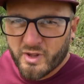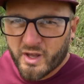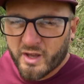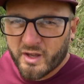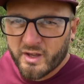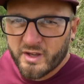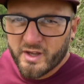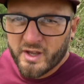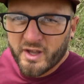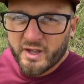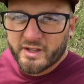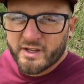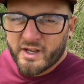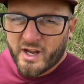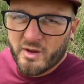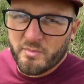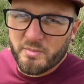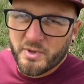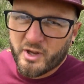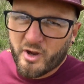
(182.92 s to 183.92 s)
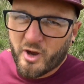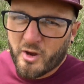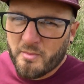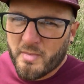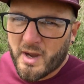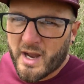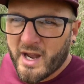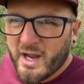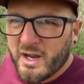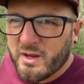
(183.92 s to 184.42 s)
there can
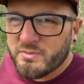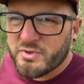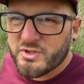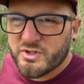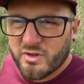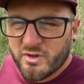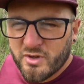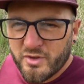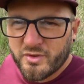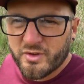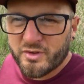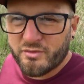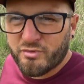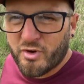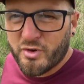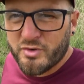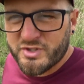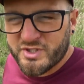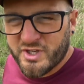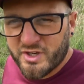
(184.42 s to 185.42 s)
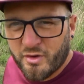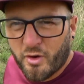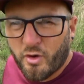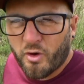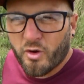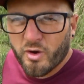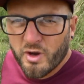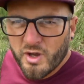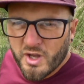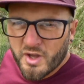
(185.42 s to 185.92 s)
become absolutely roasting
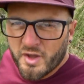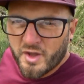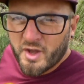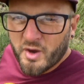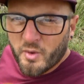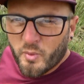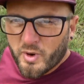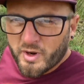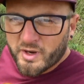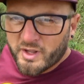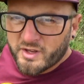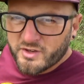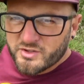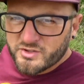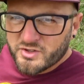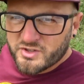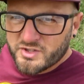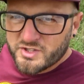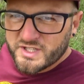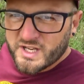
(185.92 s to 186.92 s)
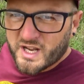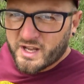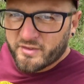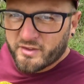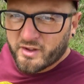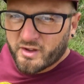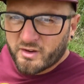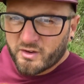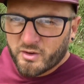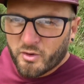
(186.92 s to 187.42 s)
hot when it is just sat
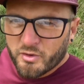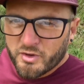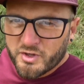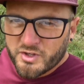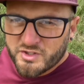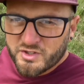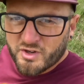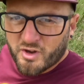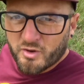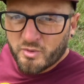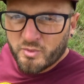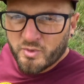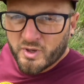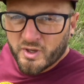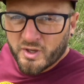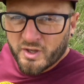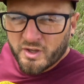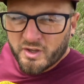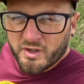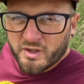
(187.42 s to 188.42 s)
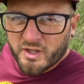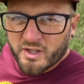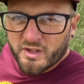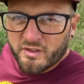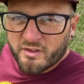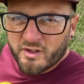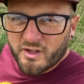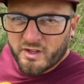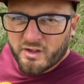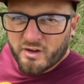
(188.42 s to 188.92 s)
there like so
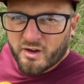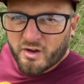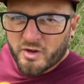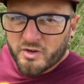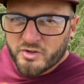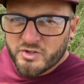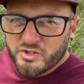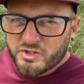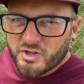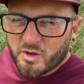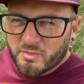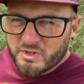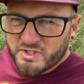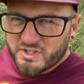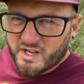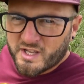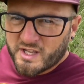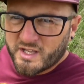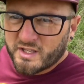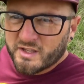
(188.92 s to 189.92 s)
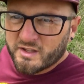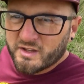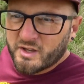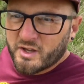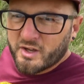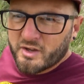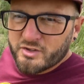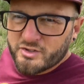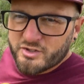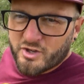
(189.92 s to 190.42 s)
in the summer's
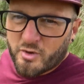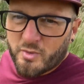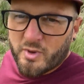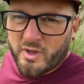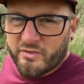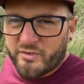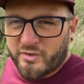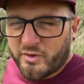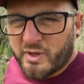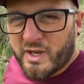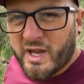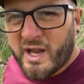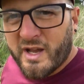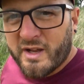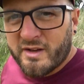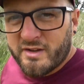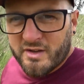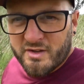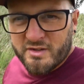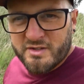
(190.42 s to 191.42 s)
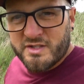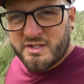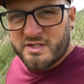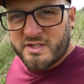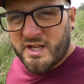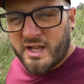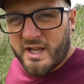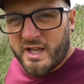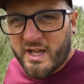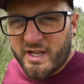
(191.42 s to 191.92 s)
heat. So if you can,
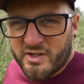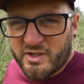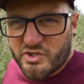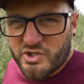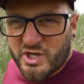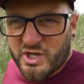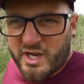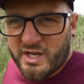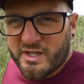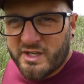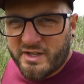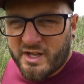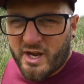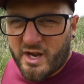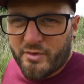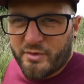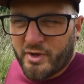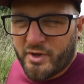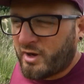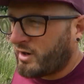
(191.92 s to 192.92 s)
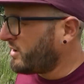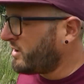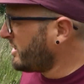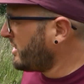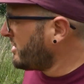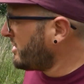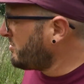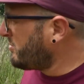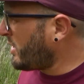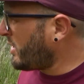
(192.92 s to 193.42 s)
stick it in a shaded area.
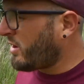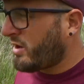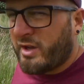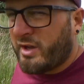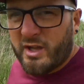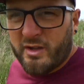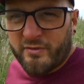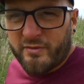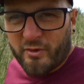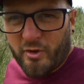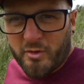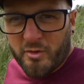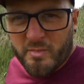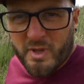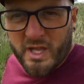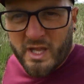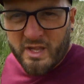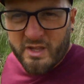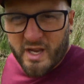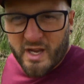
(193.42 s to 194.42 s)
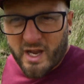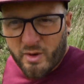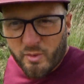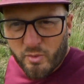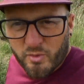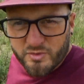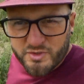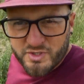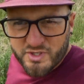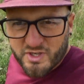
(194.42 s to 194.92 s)
But if like me,
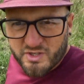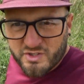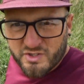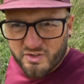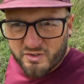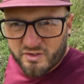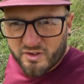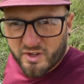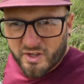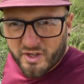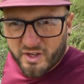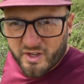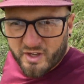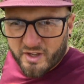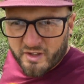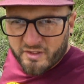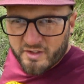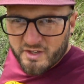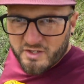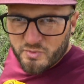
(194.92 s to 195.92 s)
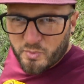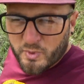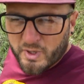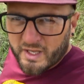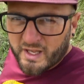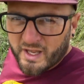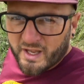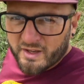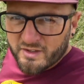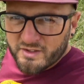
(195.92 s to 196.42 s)
out on session this
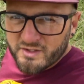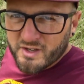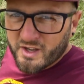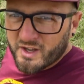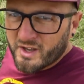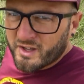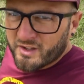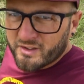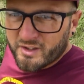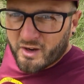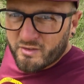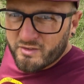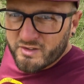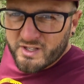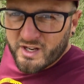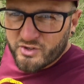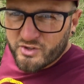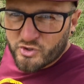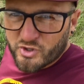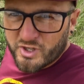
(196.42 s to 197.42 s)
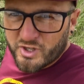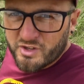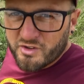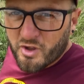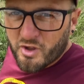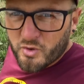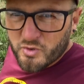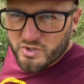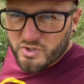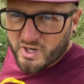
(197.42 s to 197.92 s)
weekend, there is literally
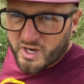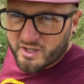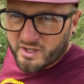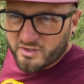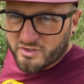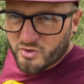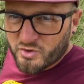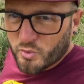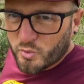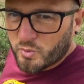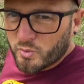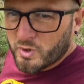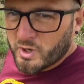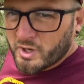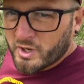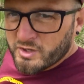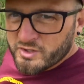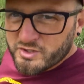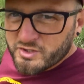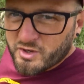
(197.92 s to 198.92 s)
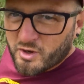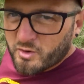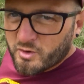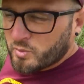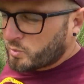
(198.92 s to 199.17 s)
no shade at all. So